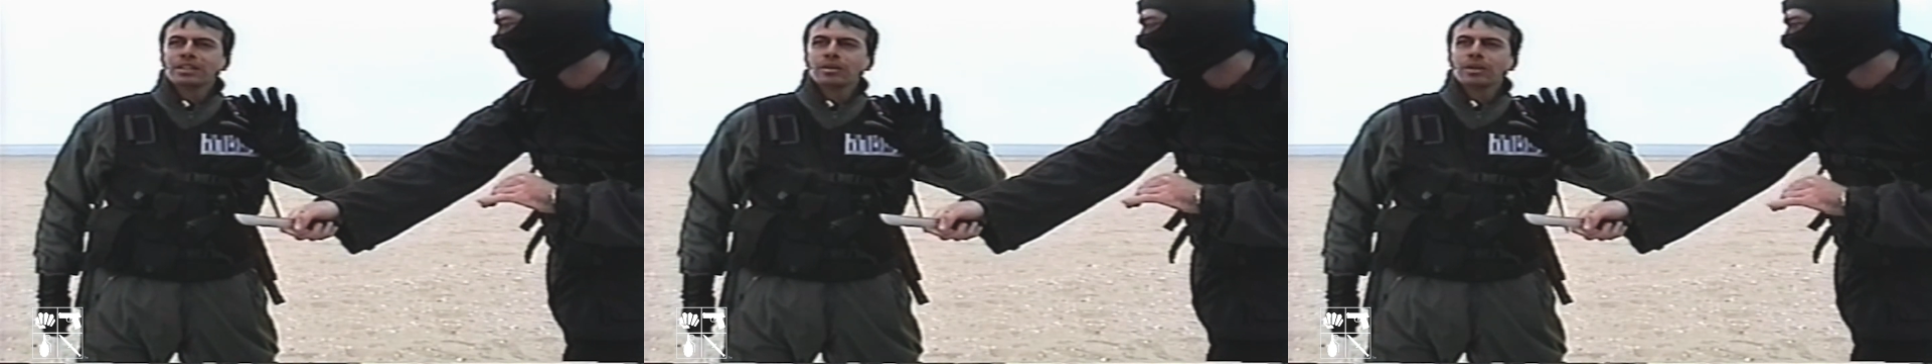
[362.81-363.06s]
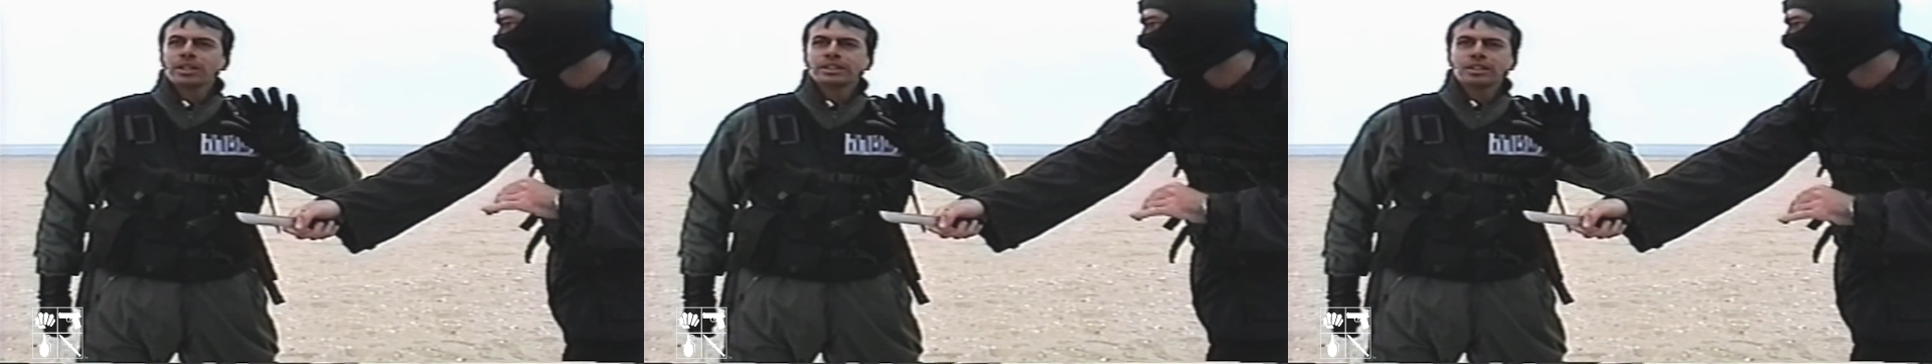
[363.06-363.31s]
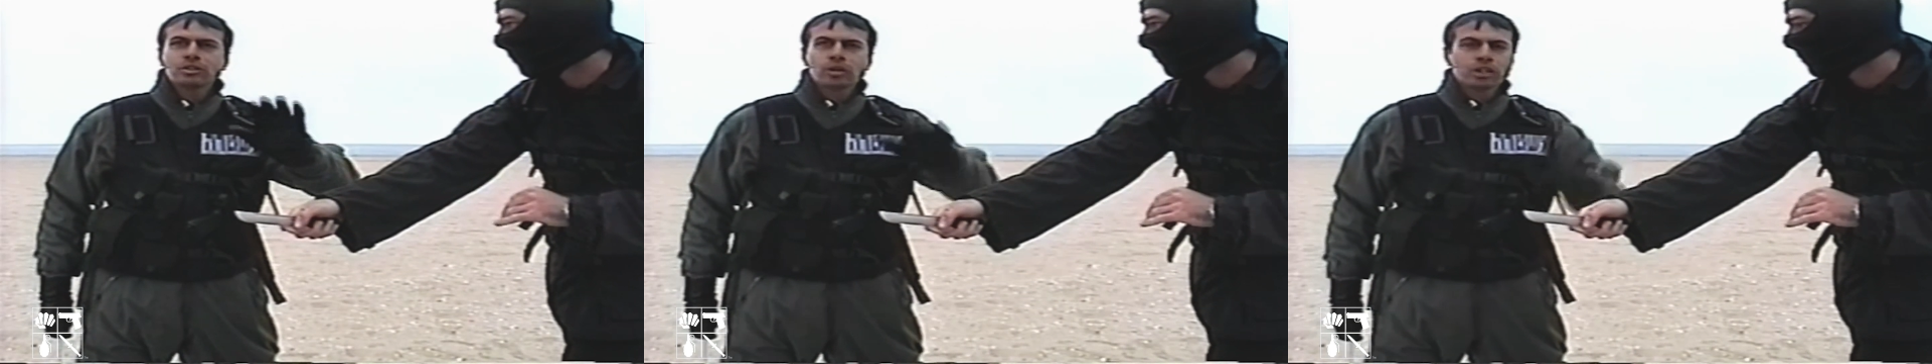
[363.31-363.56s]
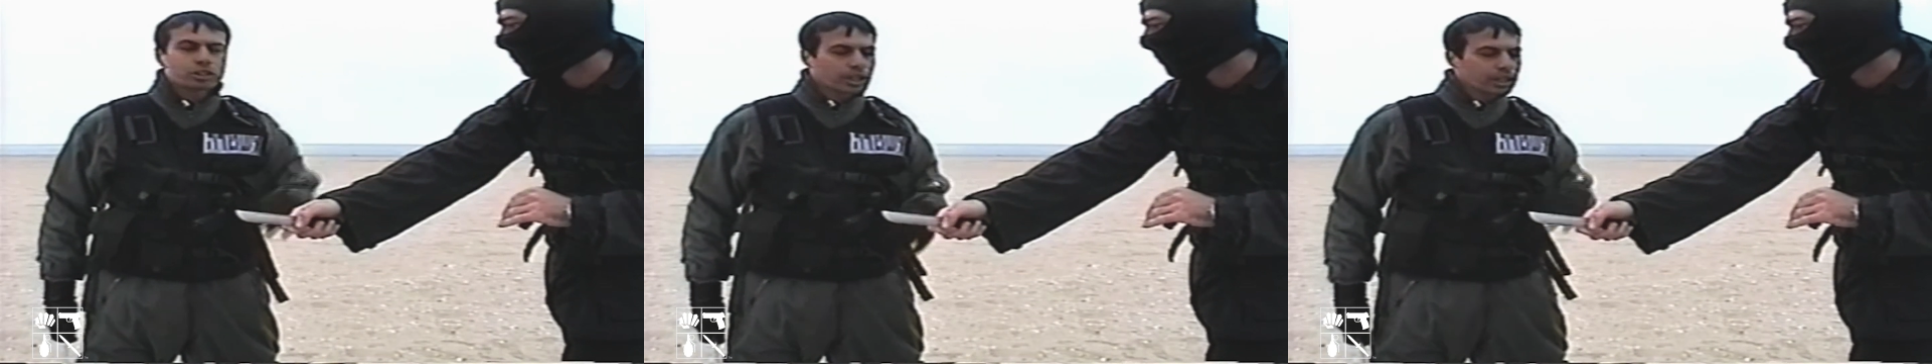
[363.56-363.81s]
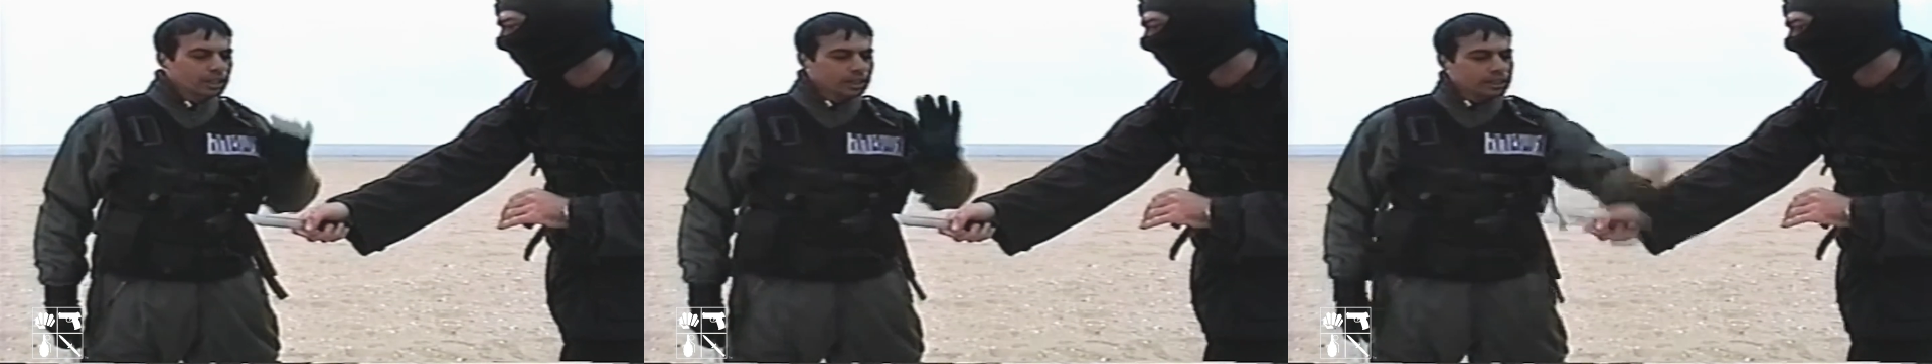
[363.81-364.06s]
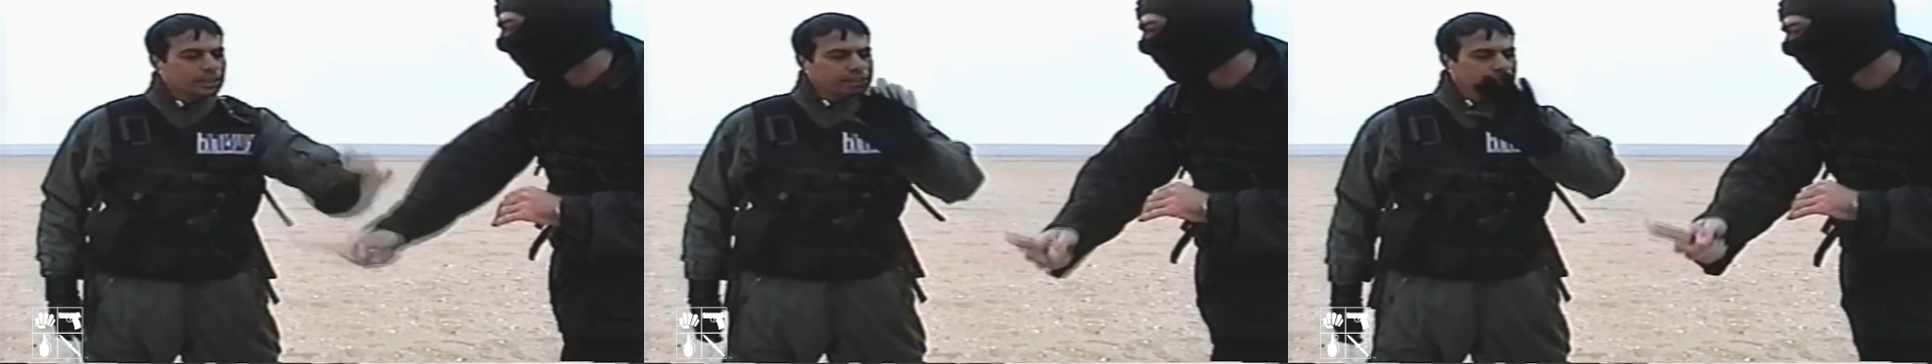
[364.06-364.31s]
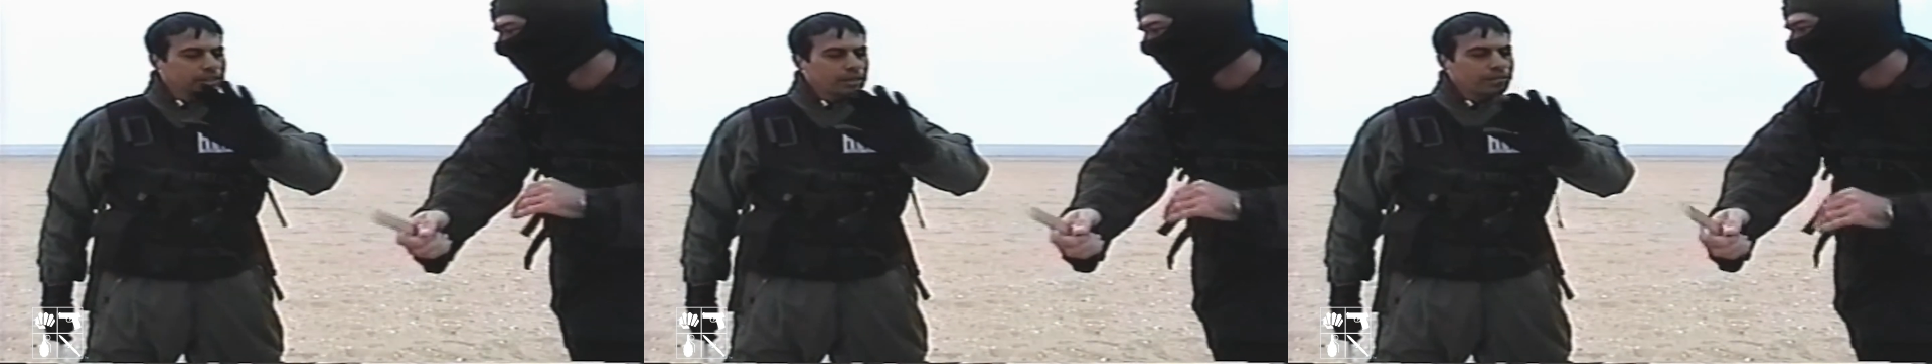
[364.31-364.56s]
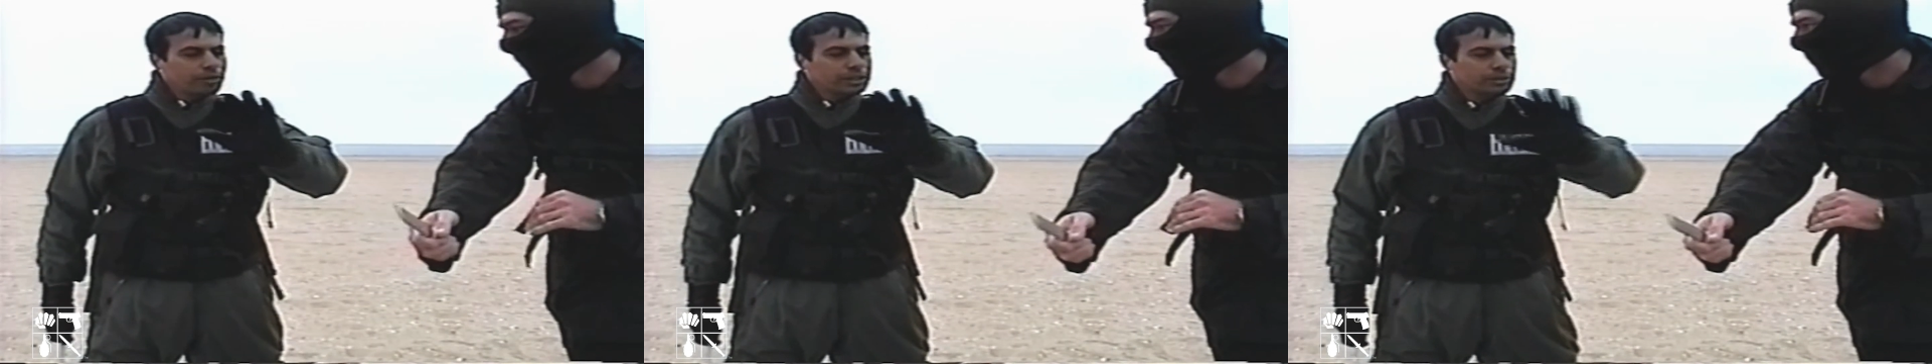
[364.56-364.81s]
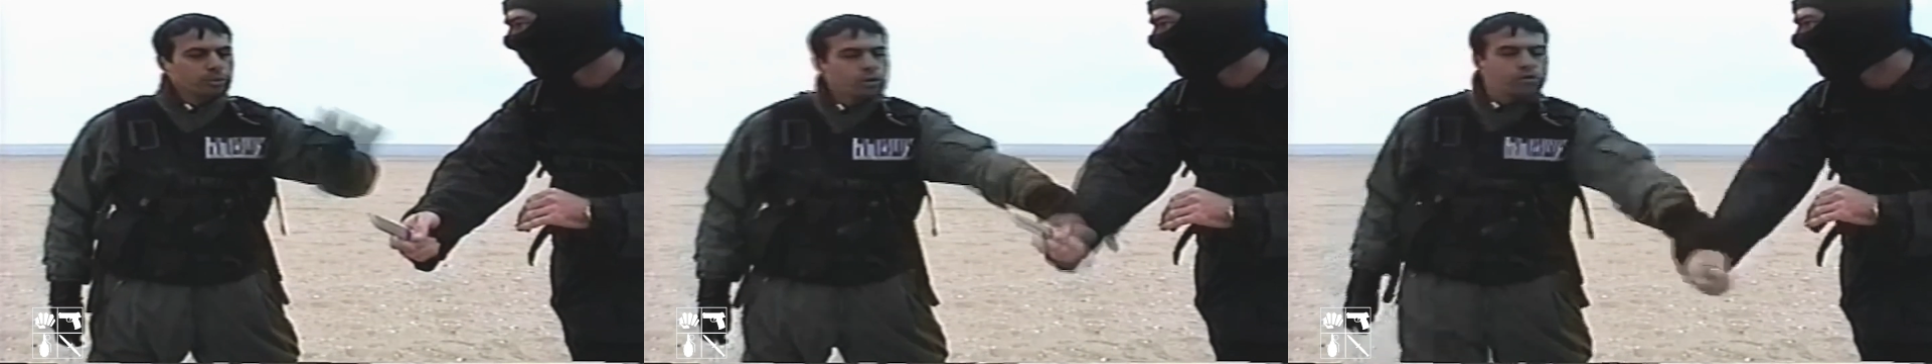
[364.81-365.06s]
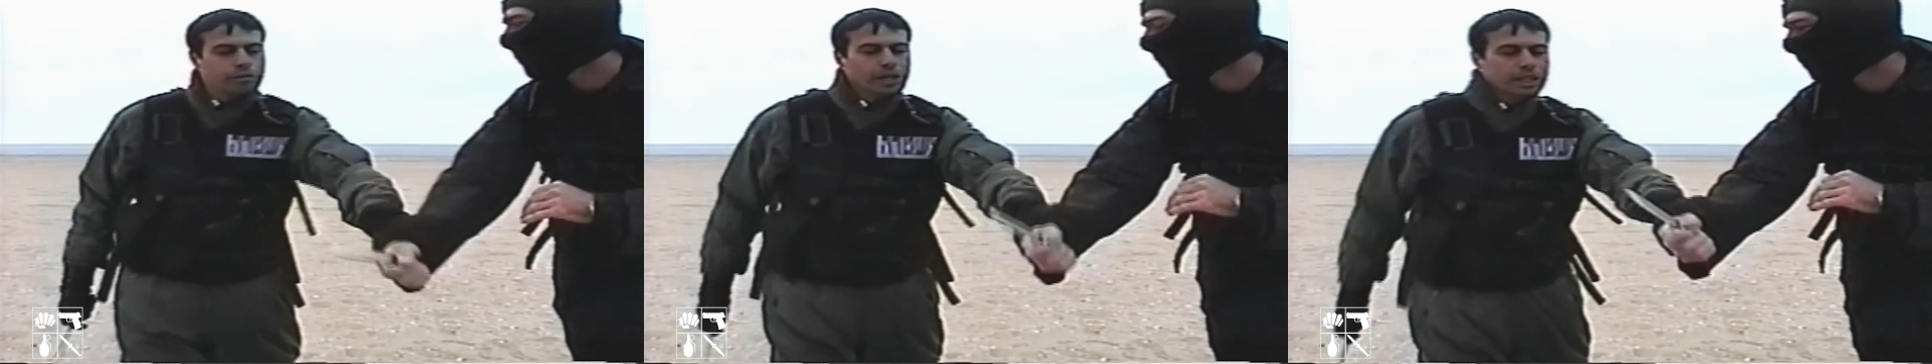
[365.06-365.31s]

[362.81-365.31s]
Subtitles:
In a real situation, this is the first move,